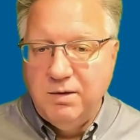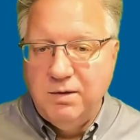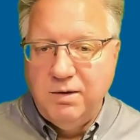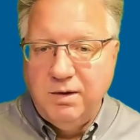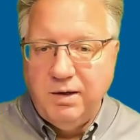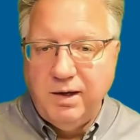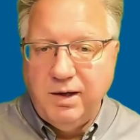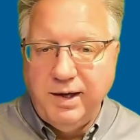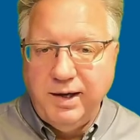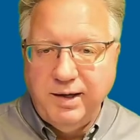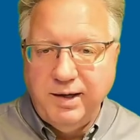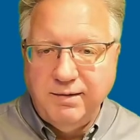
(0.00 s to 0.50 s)

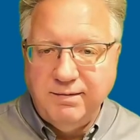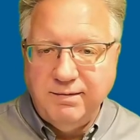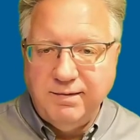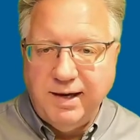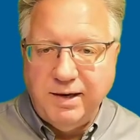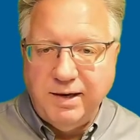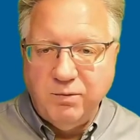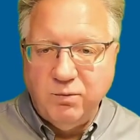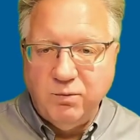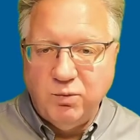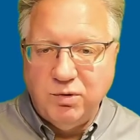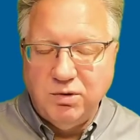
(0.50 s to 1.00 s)
and I
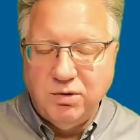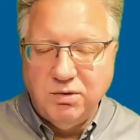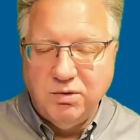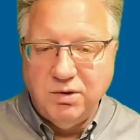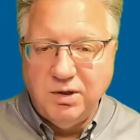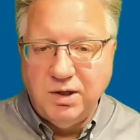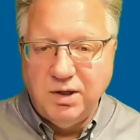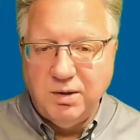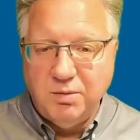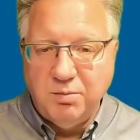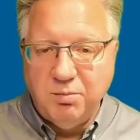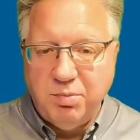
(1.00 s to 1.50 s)

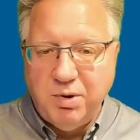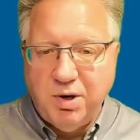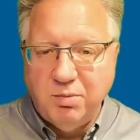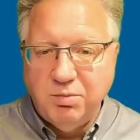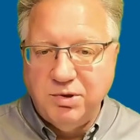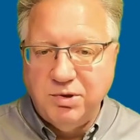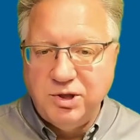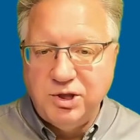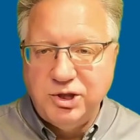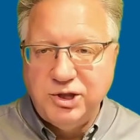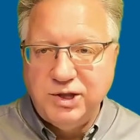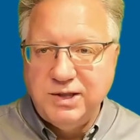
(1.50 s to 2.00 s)
will
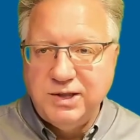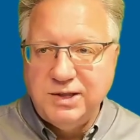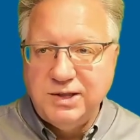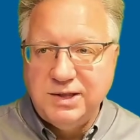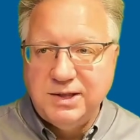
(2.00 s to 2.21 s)
publish it.